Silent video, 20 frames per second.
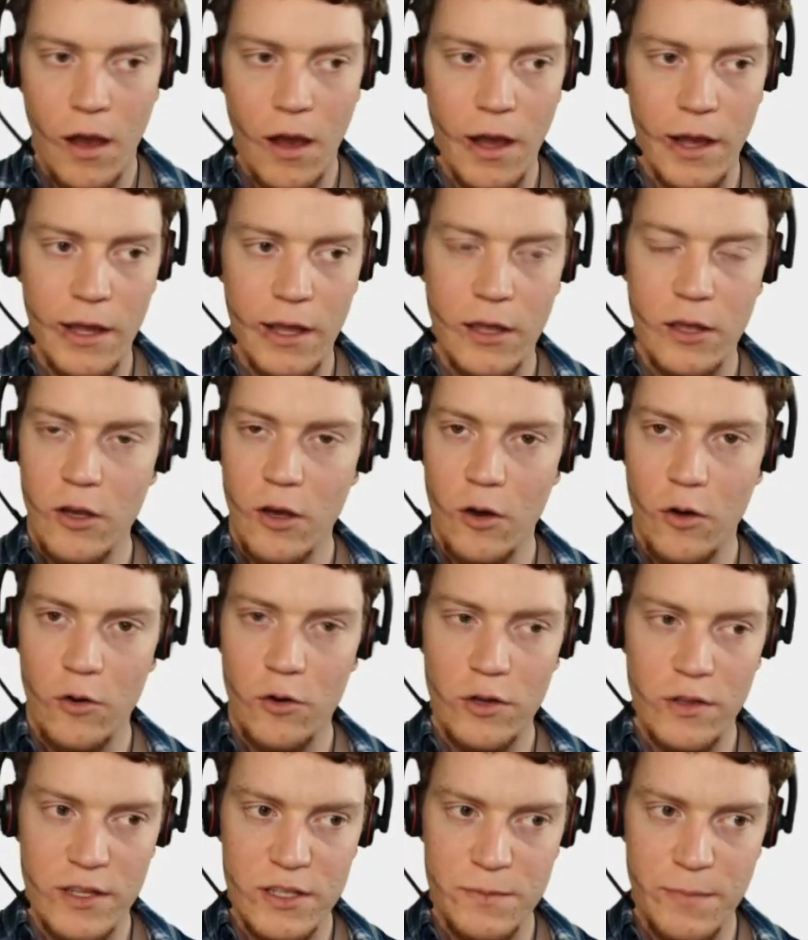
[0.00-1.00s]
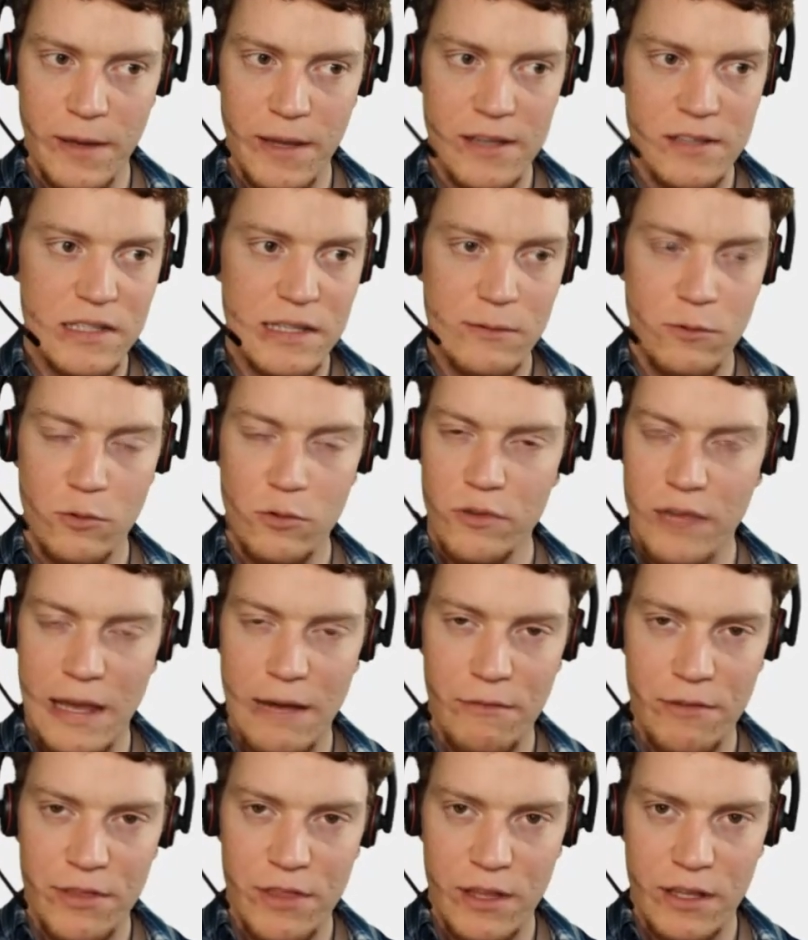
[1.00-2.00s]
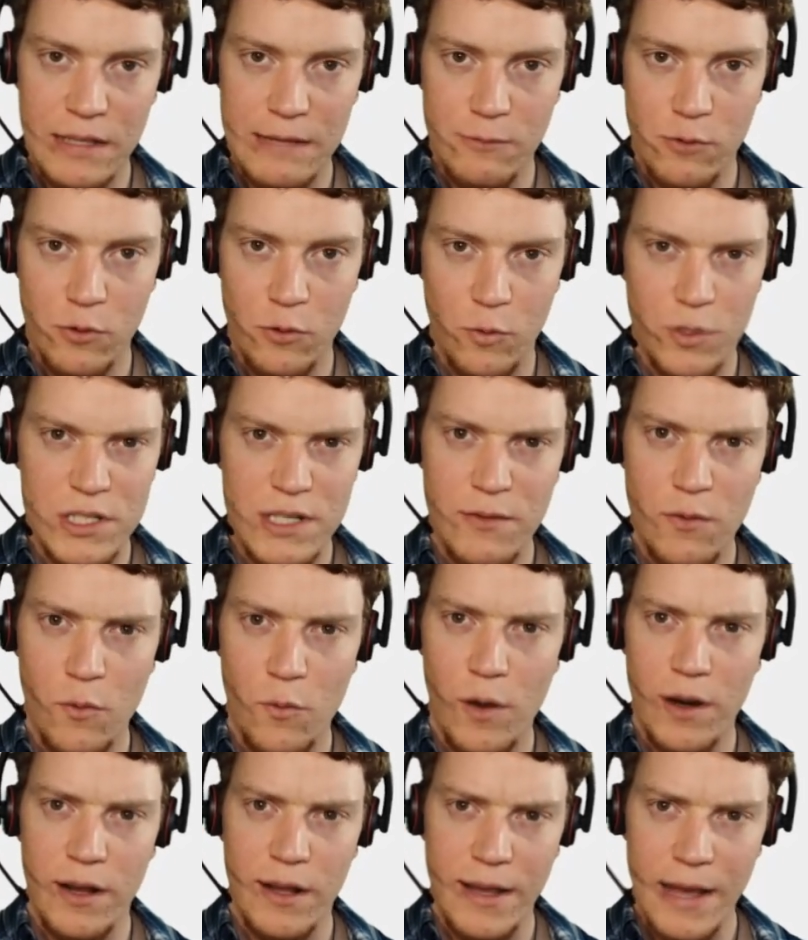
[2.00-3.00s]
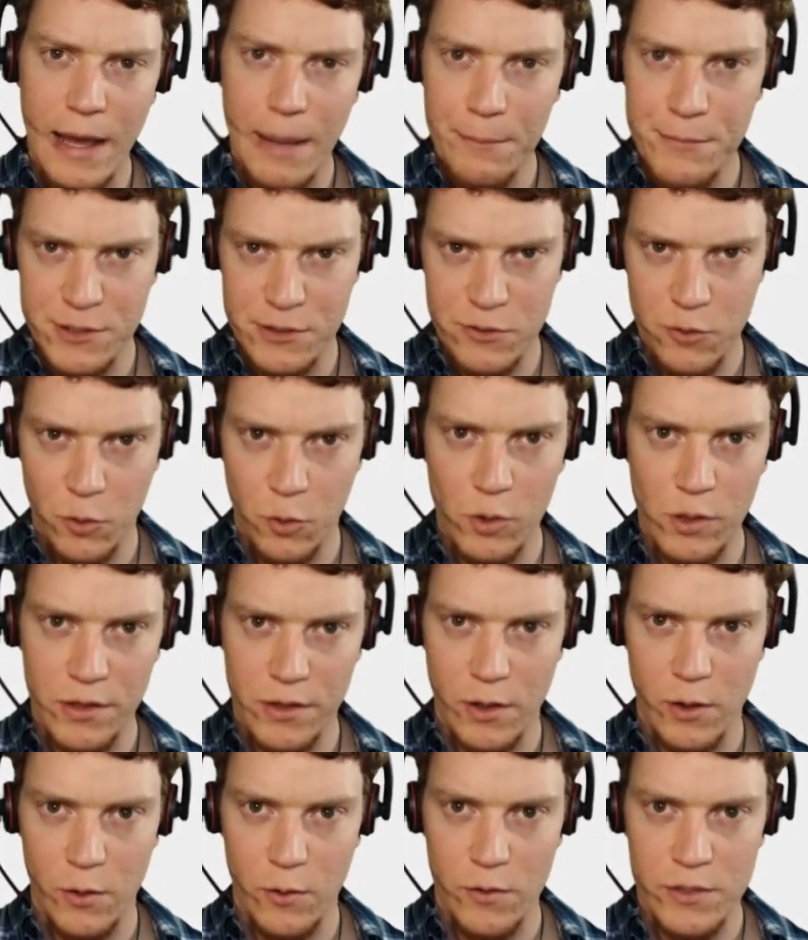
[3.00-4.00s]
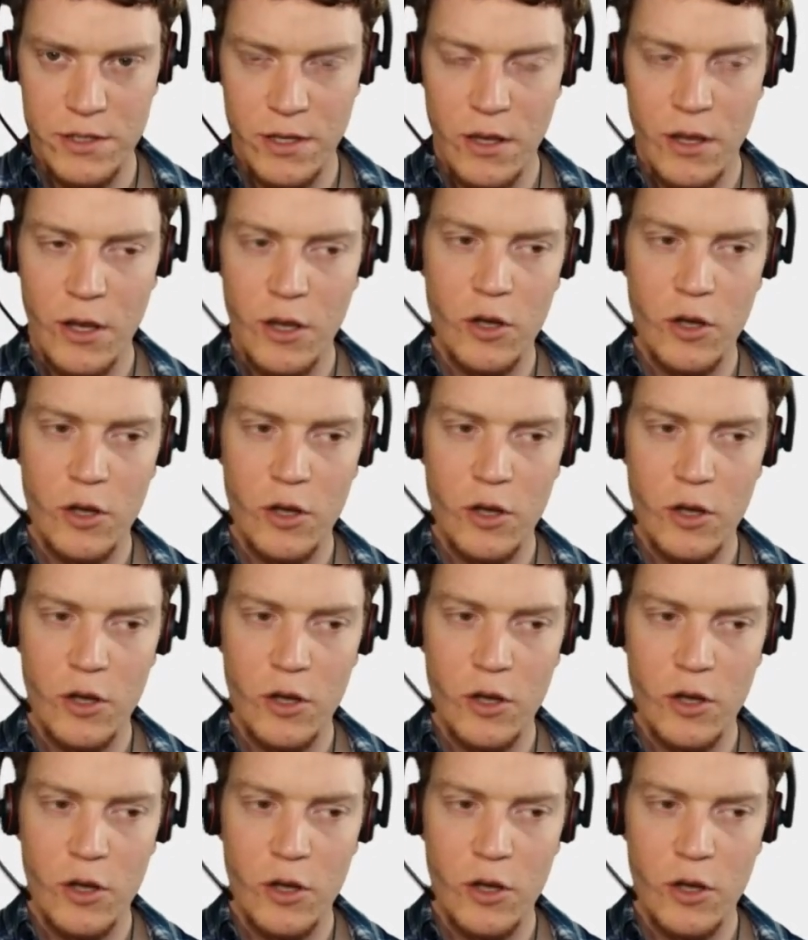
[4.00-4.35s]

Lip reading: I can go to the space level, the everything level, whichever one encompasses all of those,